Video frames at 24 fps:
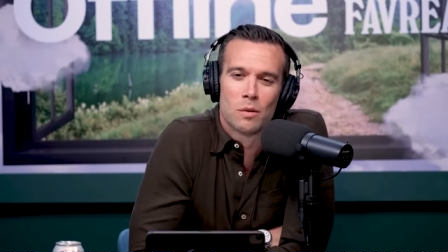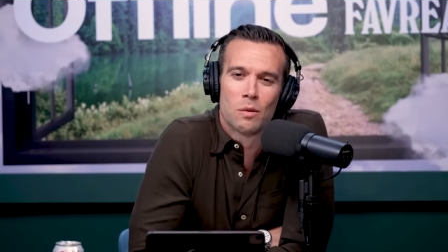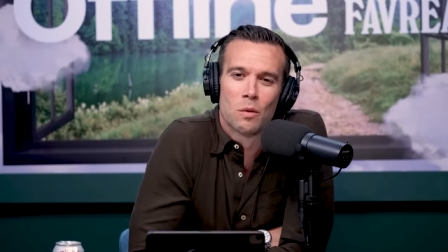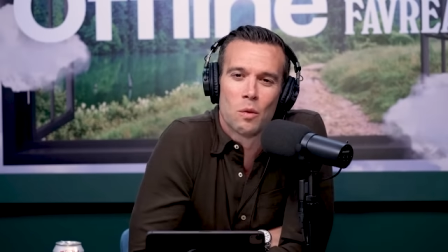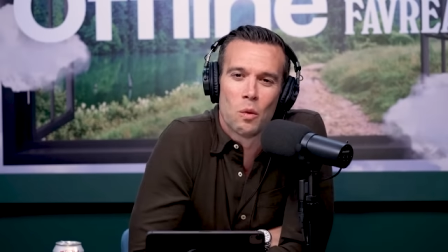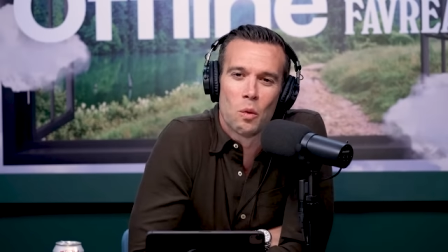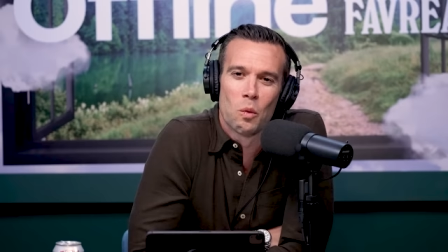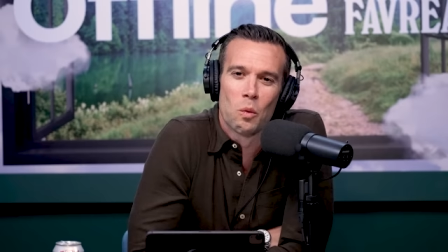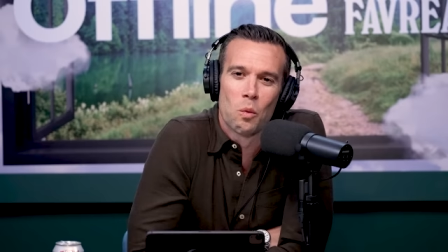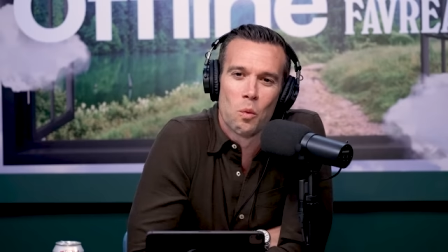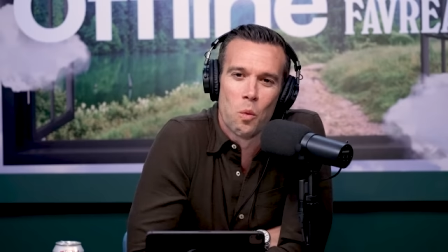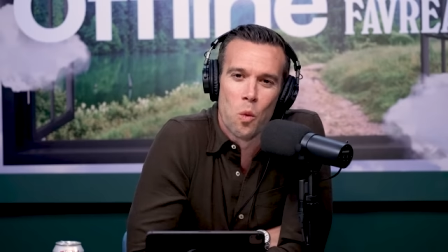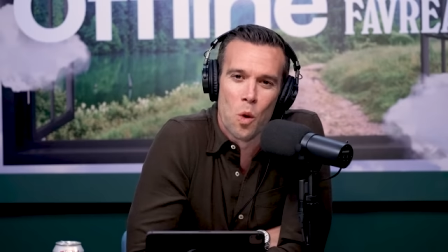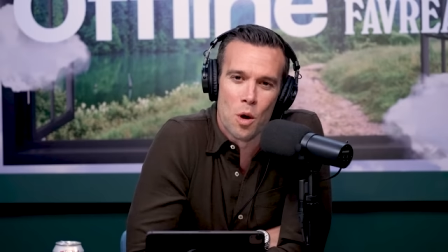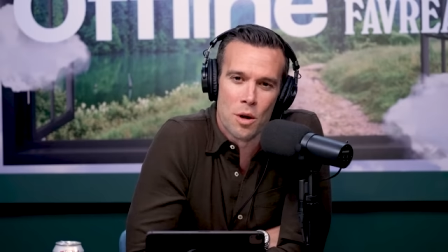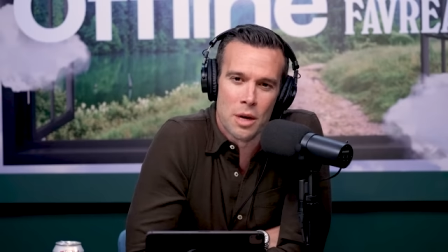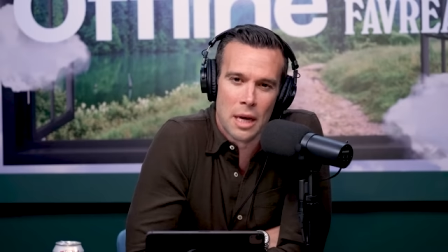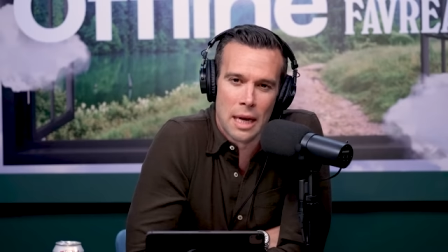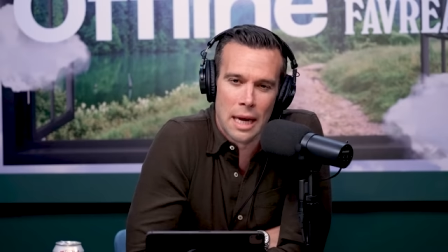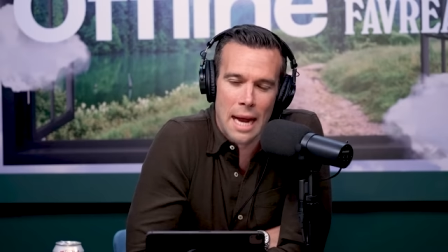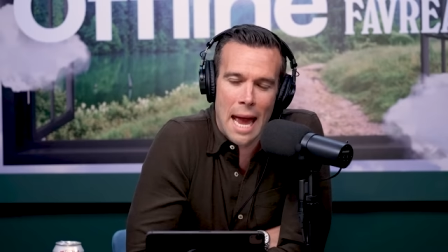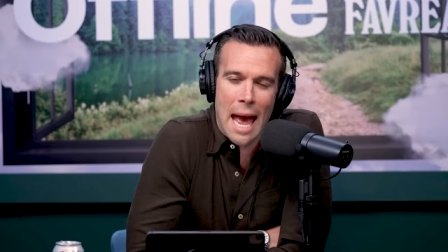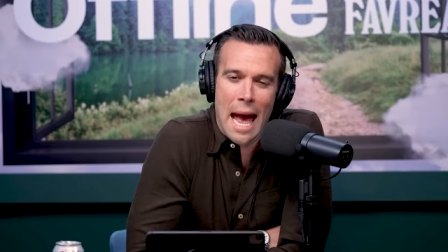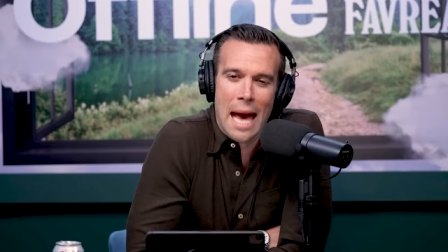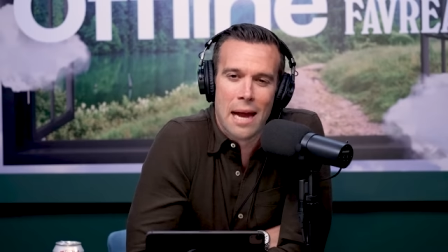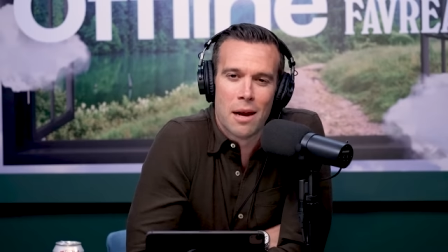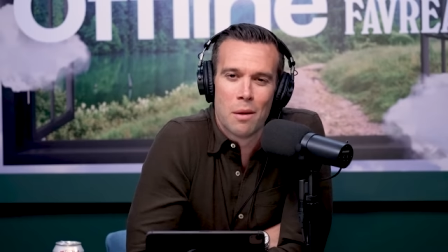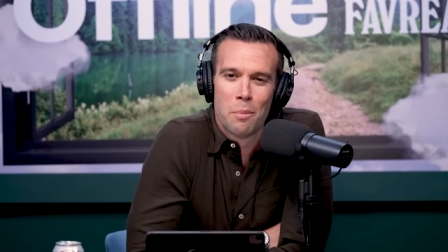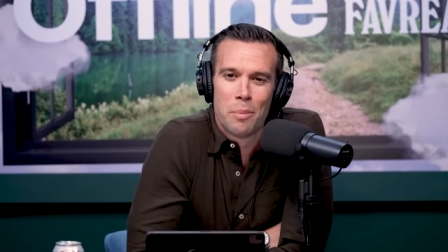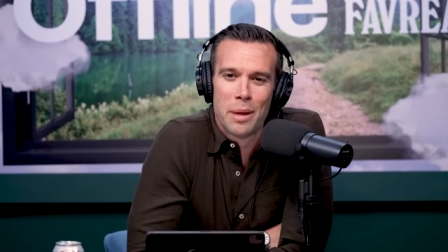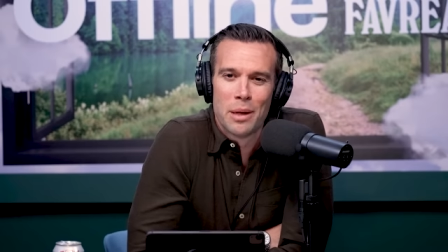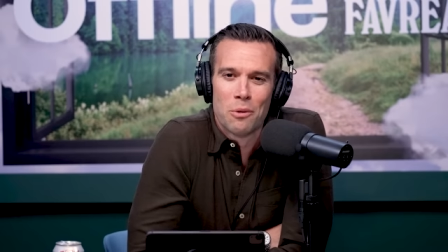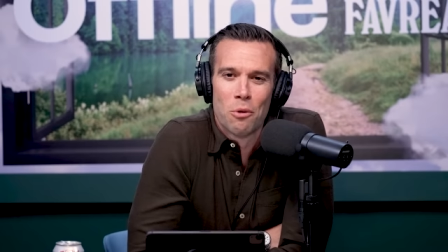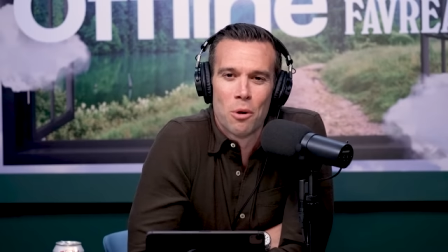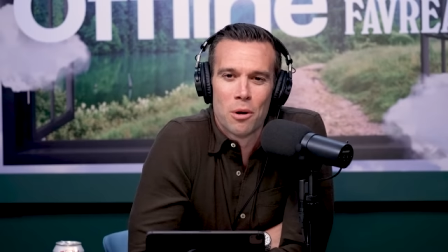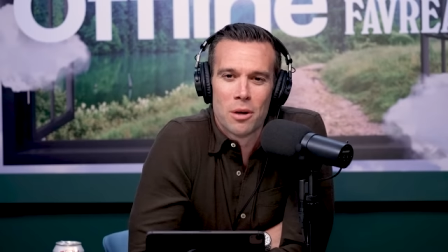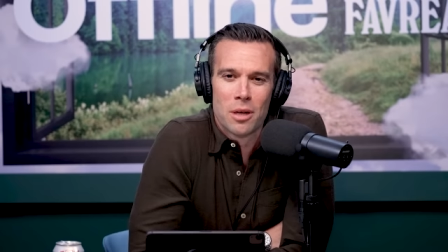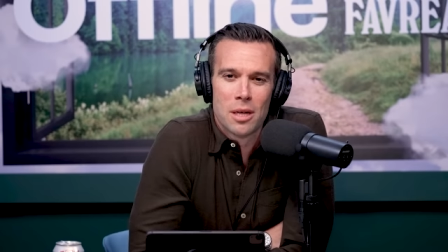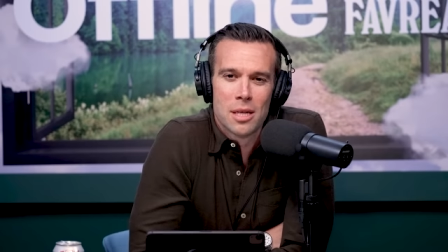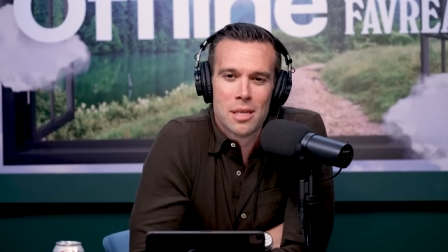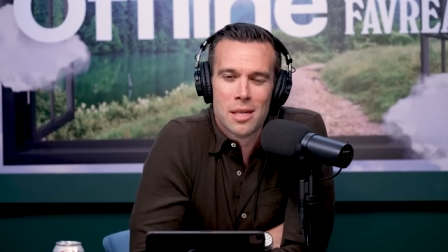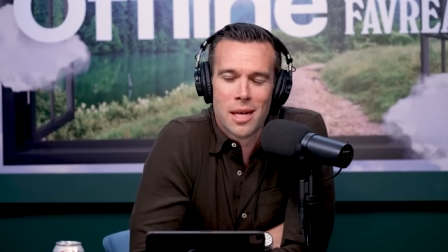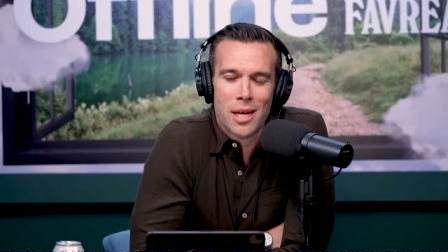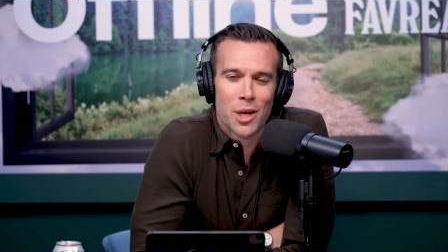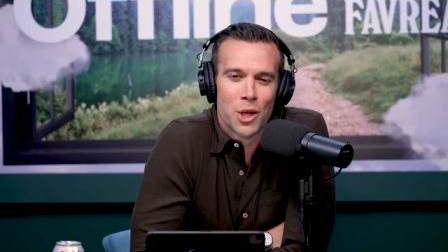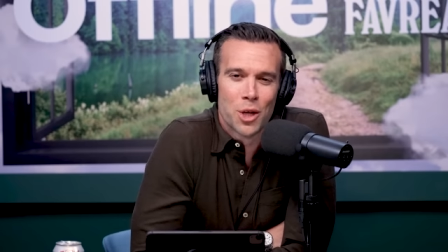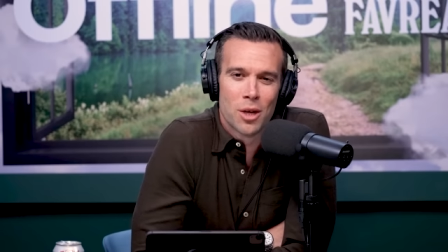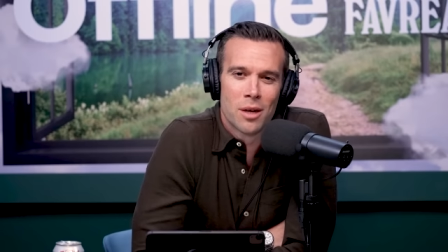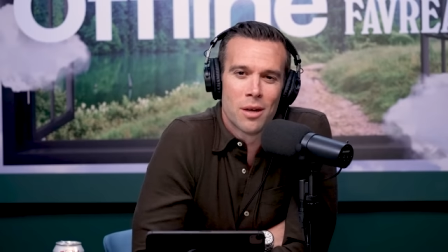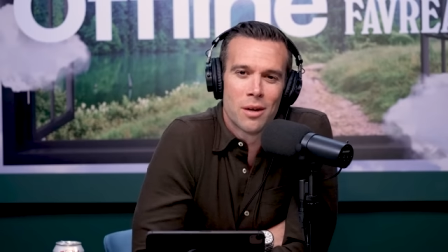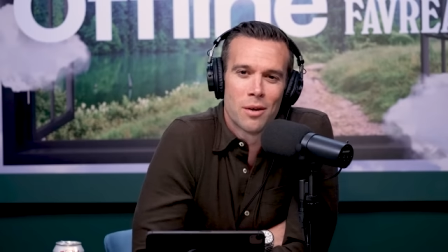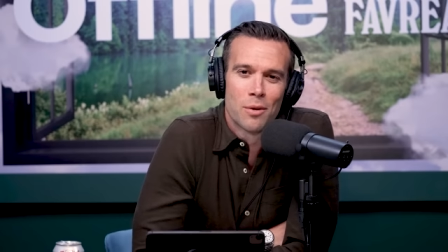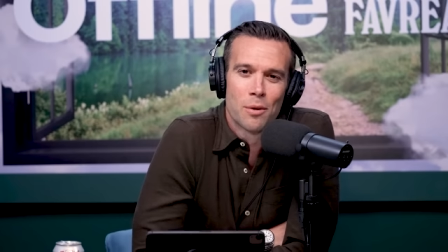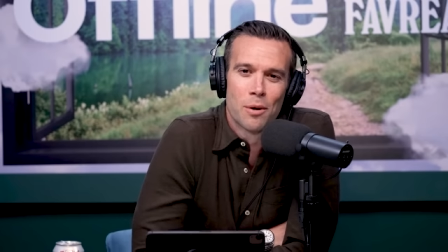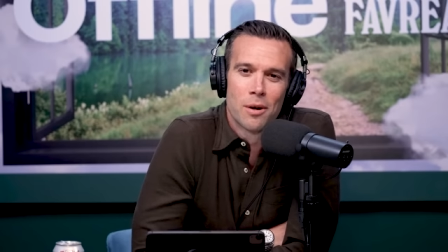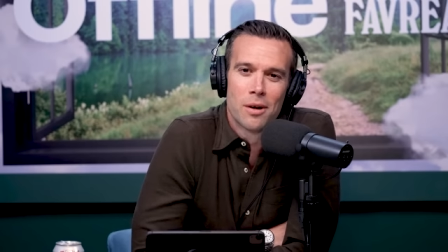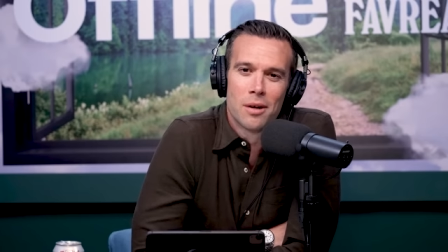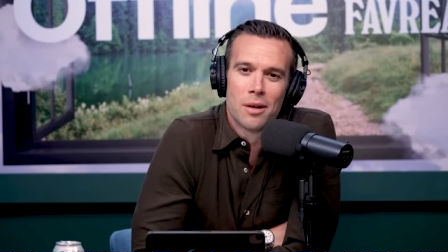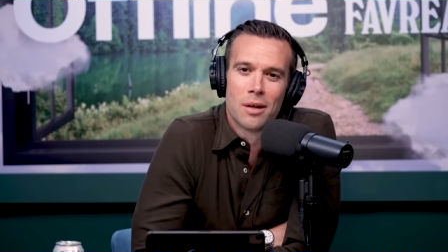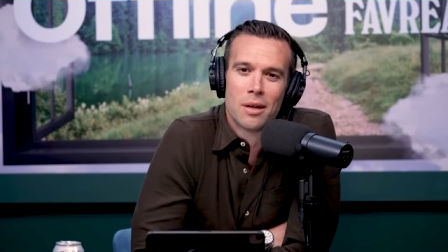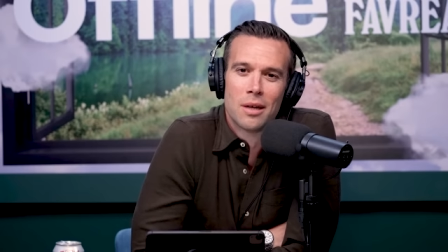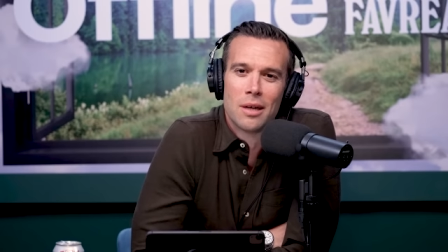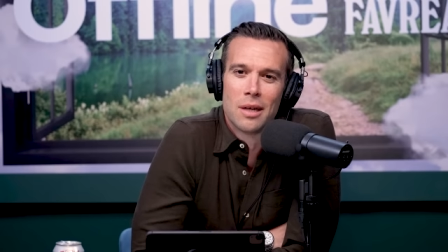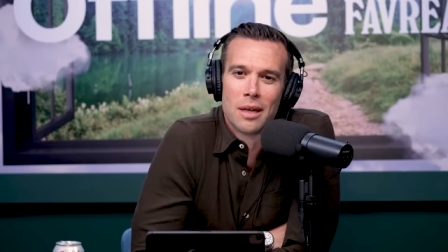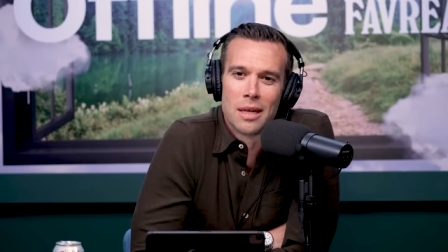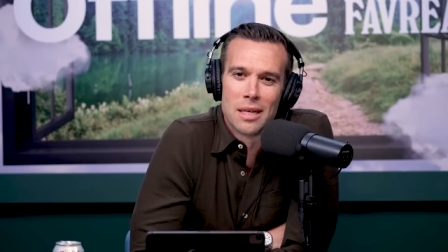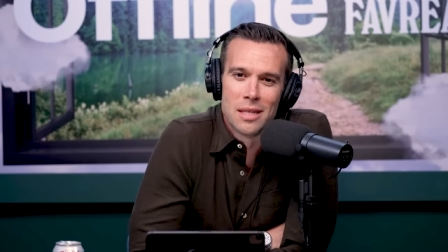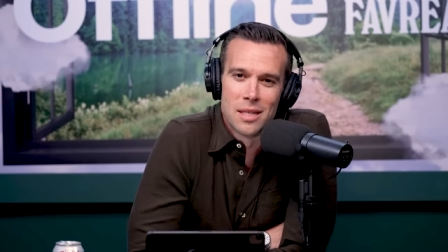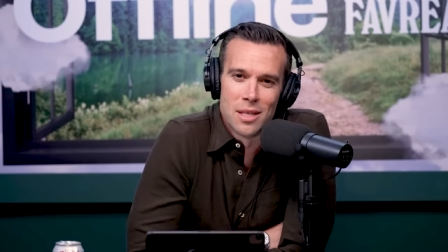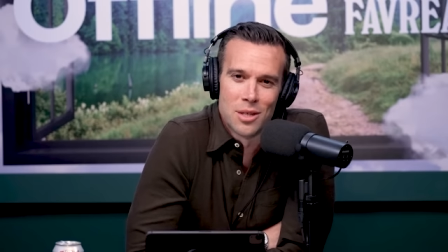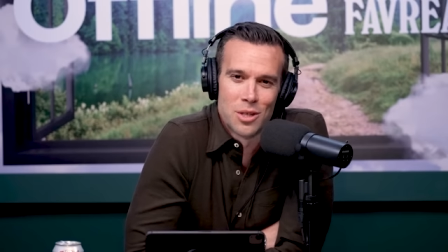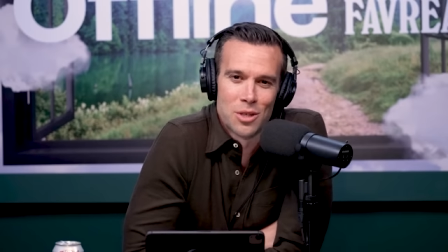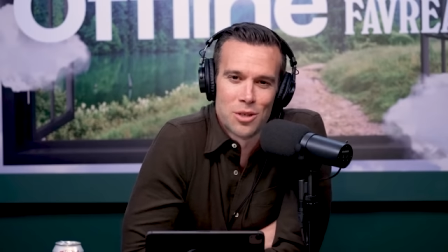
working at a big organization, or is this